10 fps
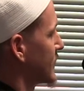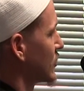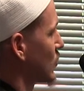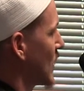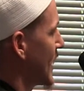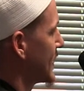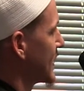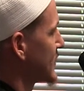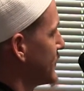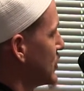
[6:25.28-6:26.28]
And this is why
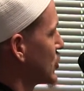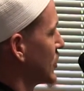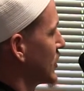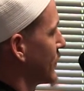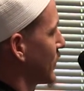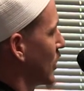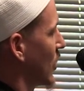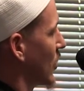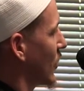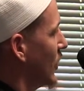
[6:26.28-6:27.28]
that it's mentioned in the
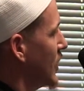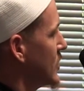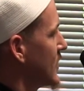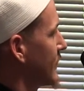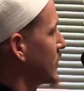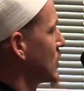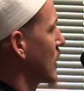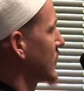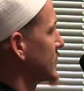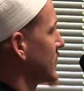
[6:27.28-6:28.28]
plural. You have the
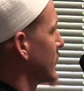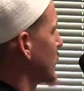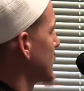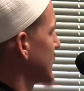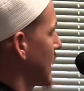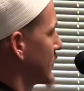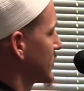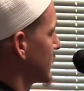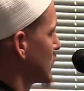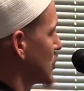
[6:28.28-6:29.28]
darkness of the
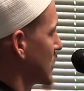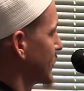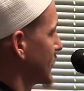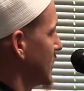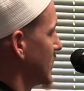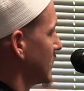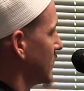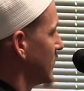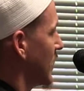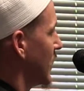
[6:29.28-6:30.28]
wasawas of the
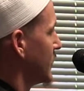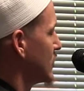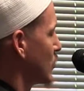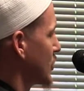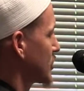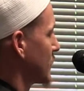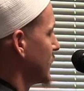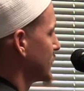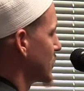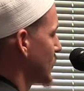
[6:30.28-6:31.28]
shayatin. These
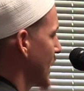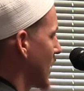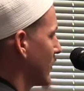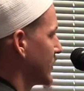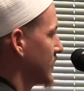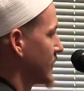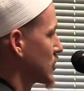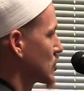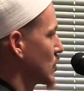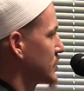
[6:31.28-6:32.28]
whisperings, the reality of the
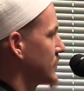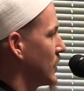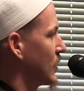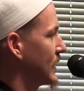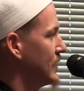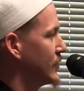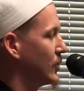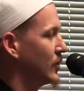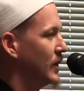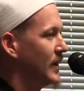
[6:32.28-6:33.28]
source of all
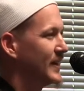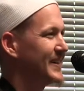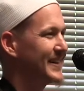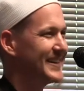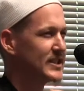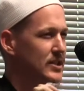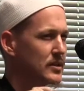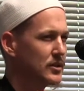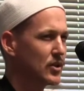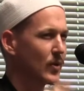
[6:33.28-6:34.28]
evil that
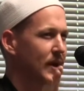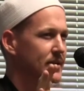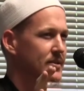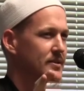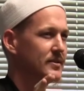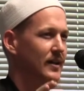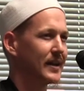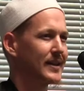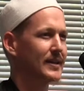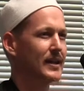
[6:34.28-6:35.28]
insinuates
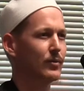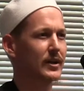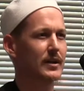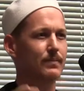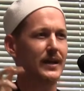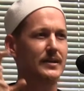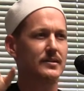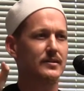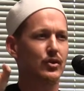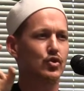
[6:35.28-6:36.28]
and that he, when he
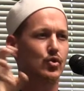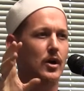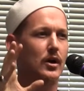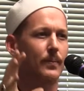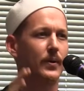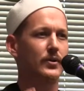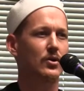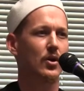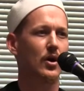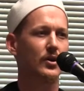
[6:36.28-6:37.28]
places his trunk upon
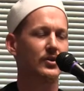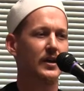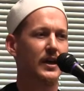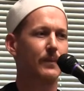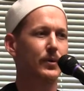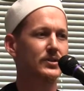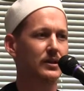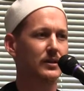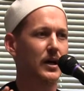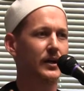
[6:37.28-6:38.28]
your heart and puts a
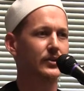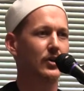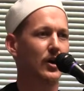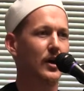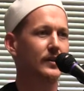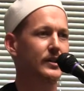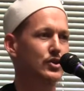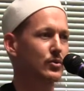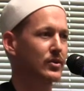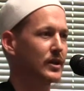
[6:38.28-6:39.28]
thought in your heart
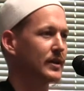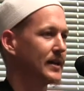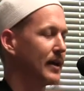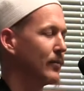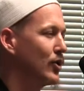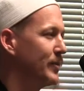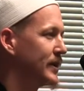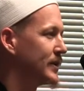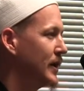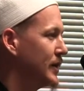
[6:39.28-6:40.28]
that you think in that
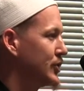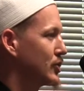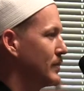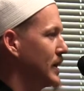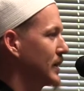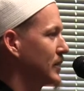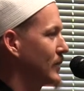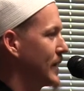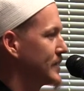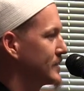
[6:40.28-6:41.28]
moment that you're making the
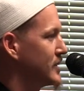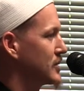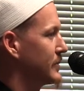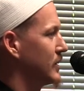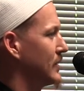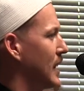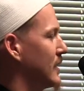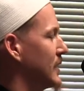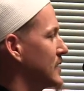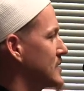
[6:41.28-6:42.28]
right decision, but the
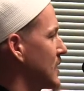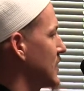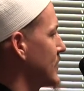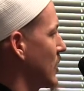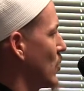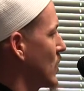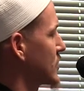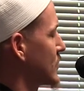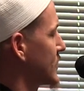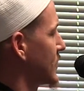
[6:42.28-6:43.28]
reality is nothing but
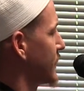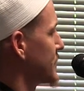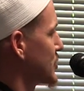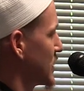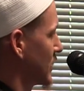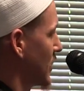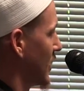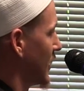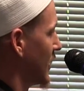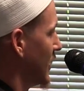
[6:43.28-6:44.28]
waswasa from
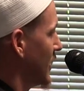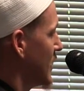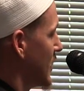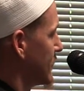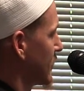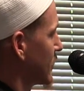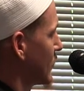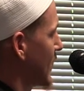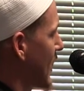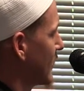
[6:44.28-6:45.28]
shaitan. Is that the
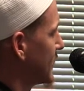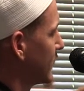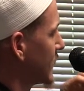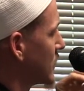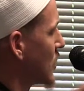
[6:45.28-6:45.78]
reality of the